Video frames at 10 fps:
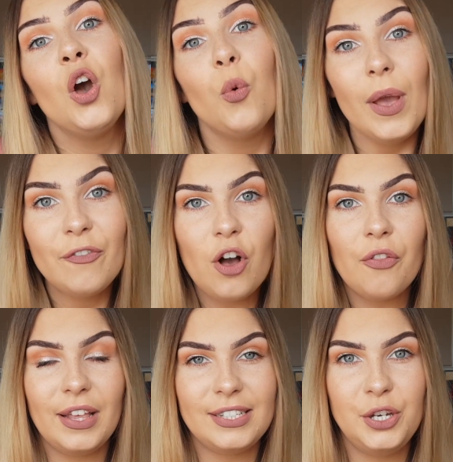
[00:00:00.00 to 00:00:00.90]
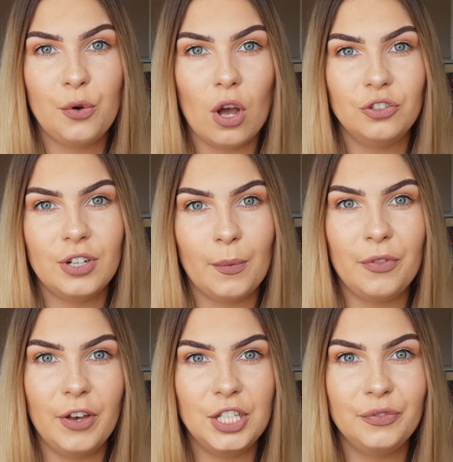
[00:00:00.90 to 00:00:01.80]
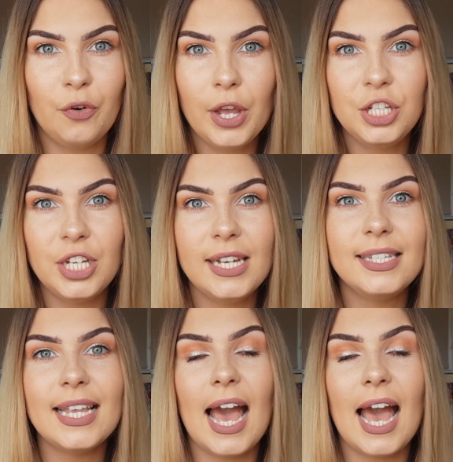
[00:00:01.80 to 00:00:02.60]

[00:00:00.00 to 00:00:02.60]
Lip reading: we've got this new contract with Virgin Voyages